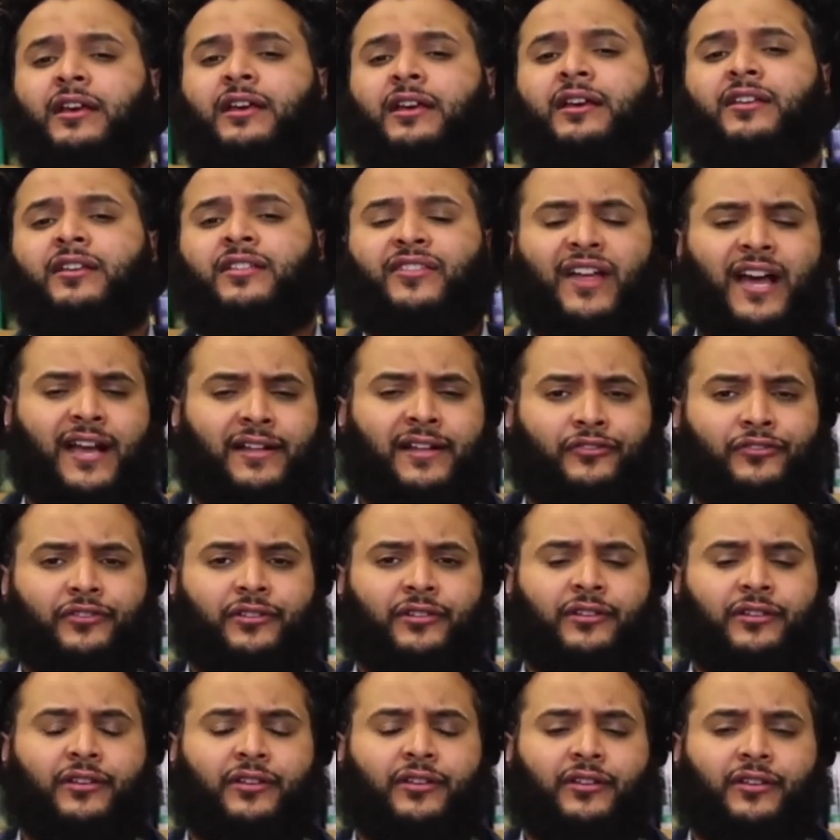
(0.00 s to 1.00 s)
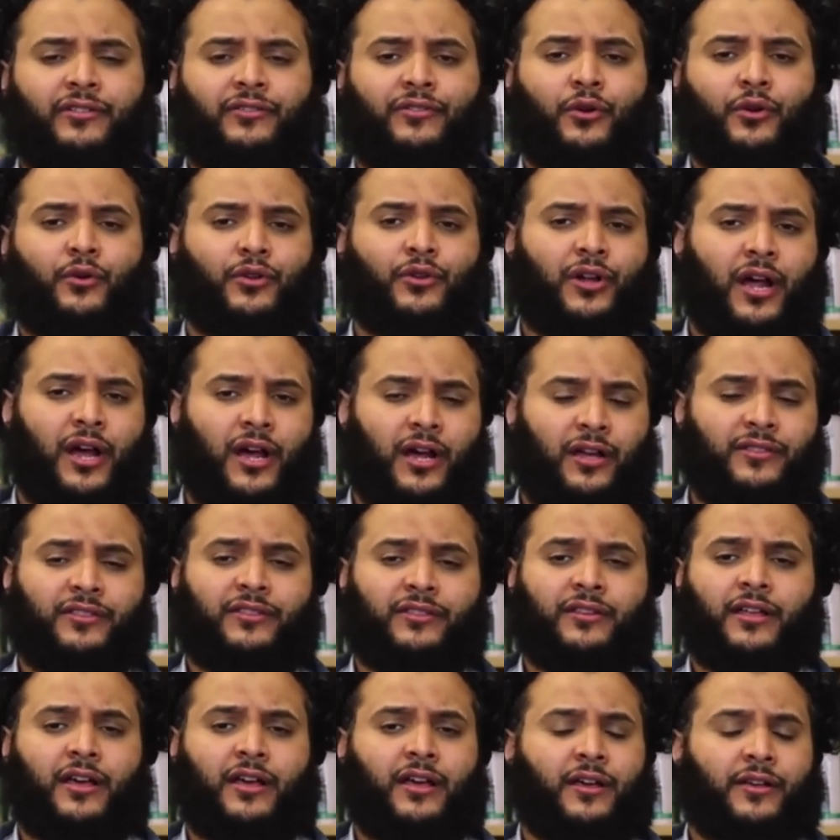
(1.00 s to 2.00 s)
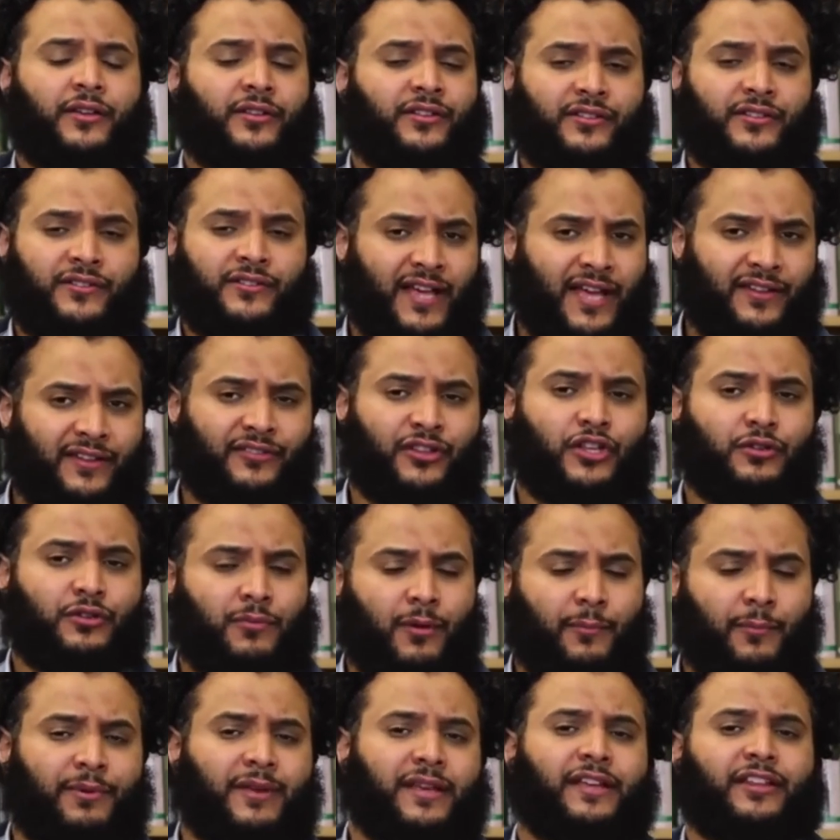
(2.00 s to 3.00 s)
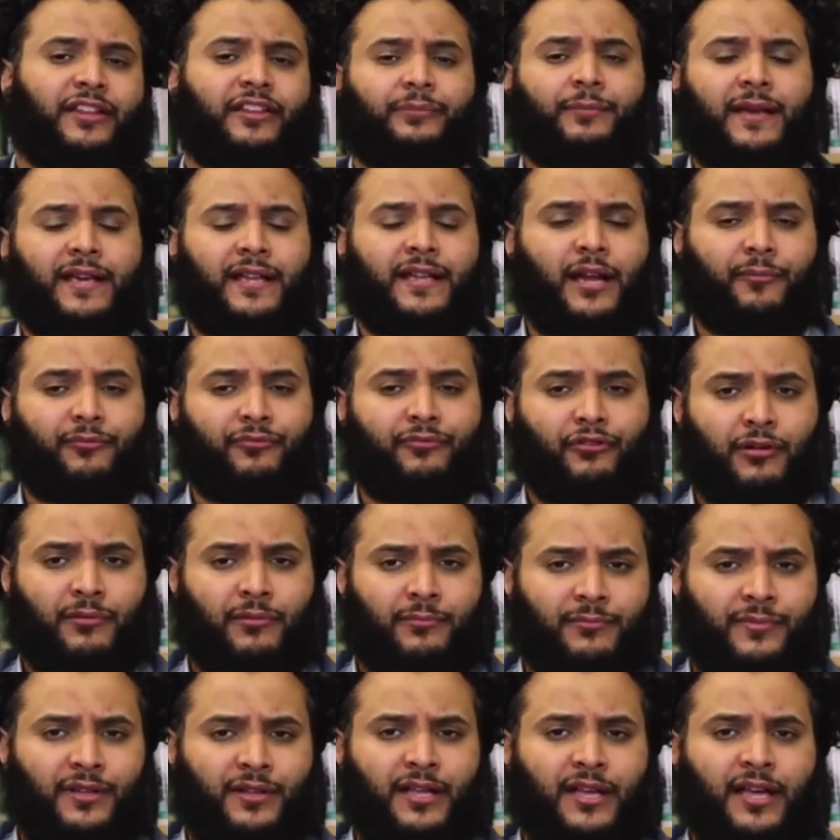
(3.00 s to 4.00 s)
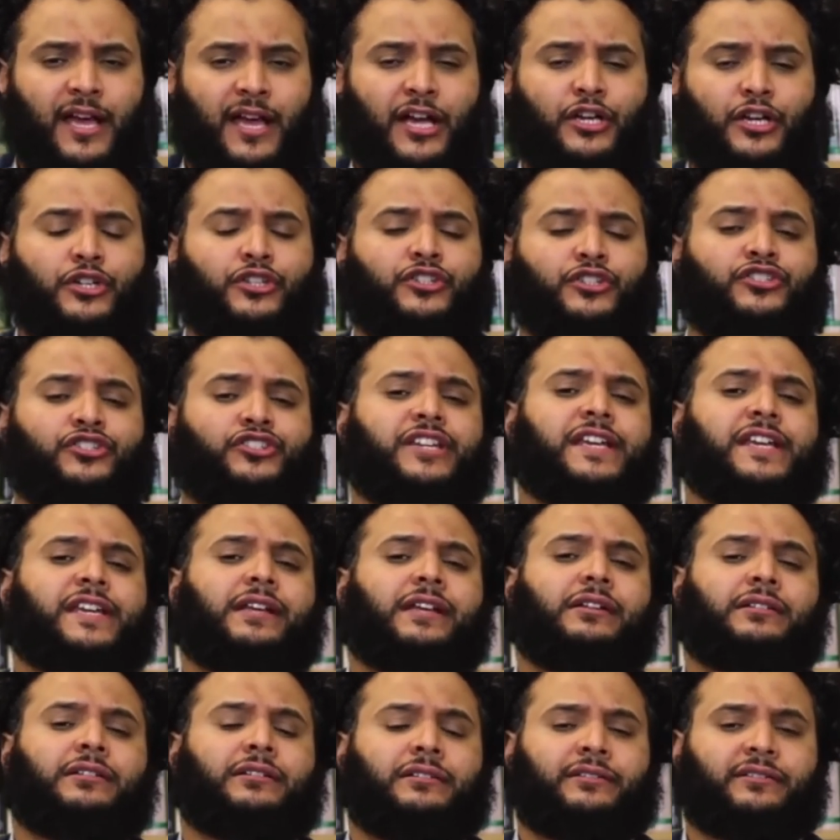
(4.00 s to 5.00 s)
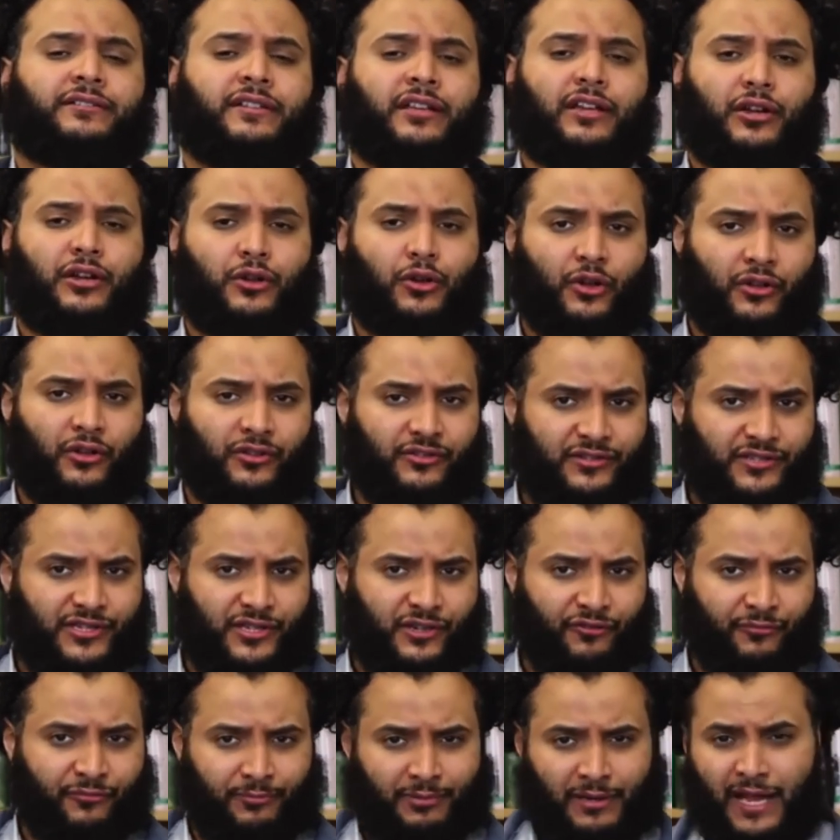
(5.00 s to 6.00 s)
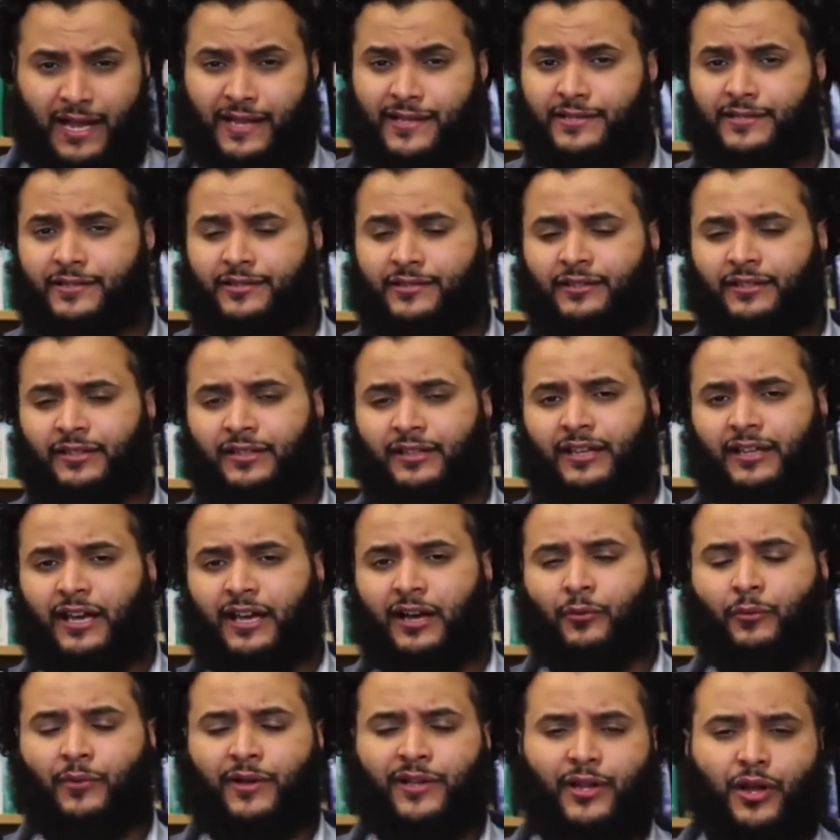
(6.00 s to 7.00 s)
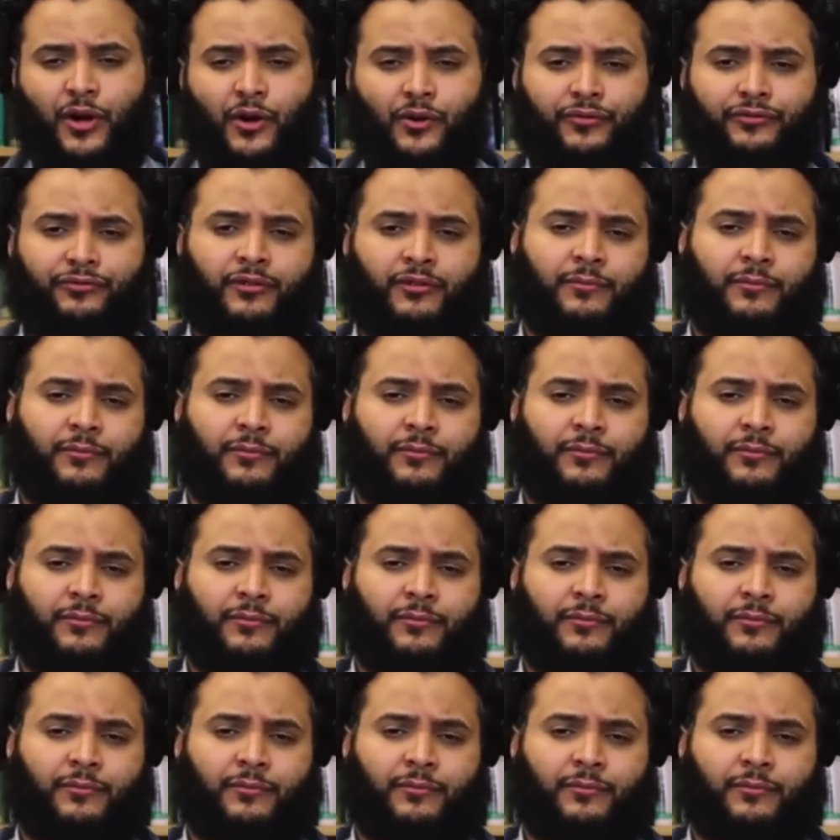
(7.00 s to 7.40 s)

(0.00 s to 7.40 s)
that the Quran, uh, that the human being is made up from, a congealed clots of blood. And we know from